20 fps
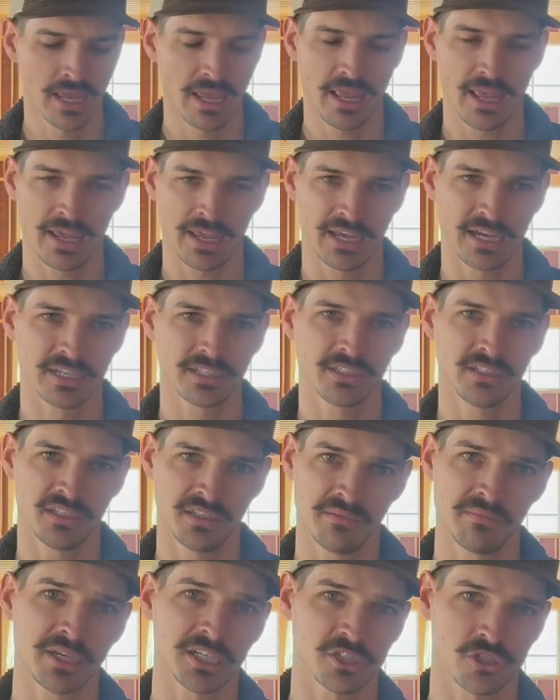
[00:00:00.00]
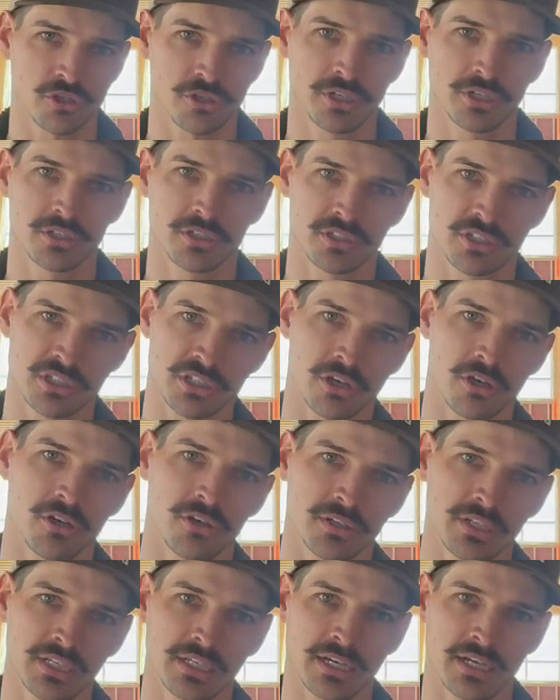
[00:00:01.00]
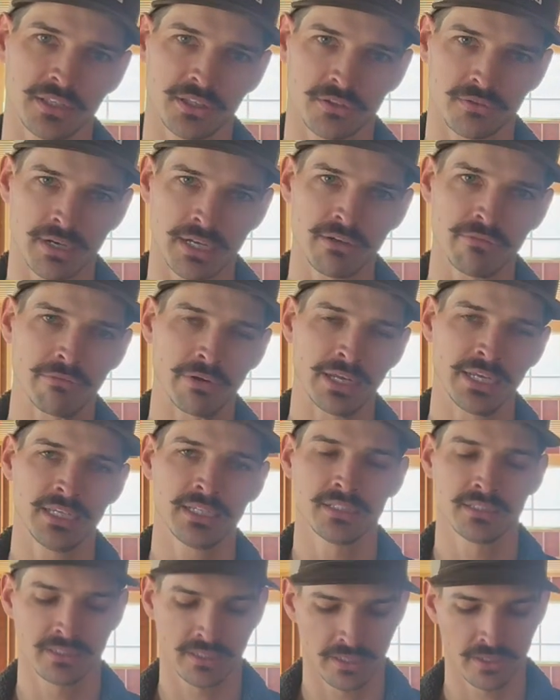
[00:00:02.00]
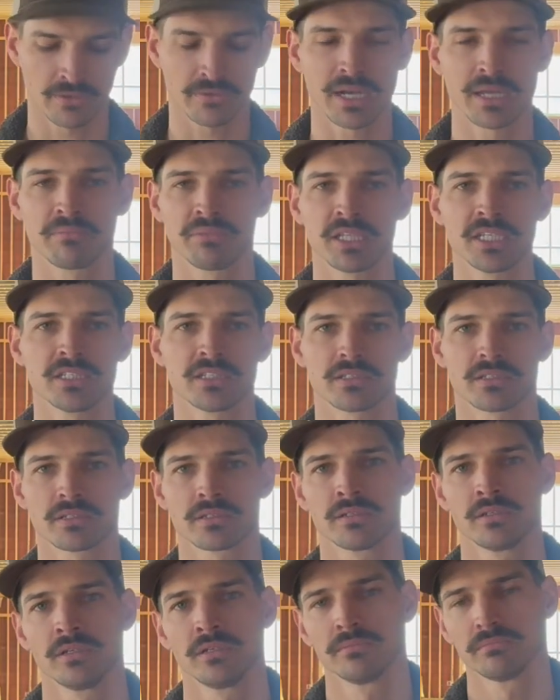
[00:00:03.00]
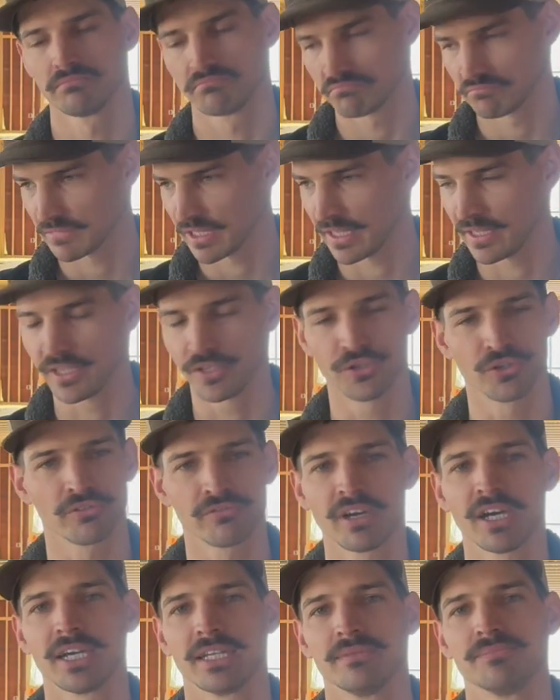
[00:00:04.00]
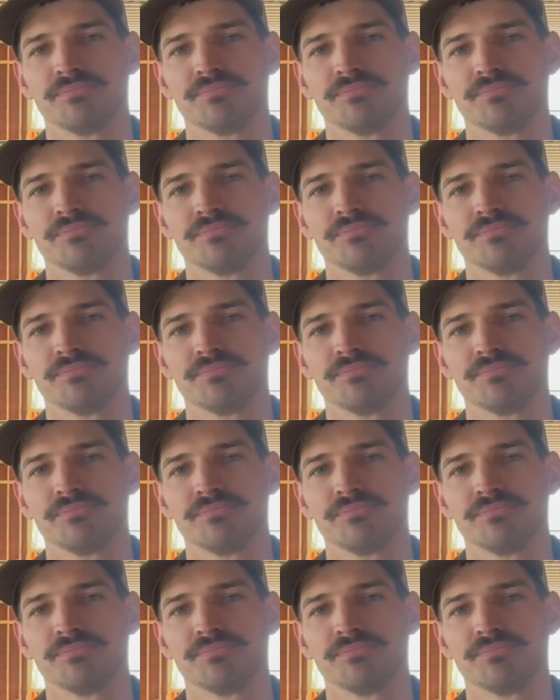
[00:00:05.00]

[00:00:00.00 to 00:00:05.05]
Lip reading: and you need to make sure you're installing it at the right rate and in the right places, and then you're fine.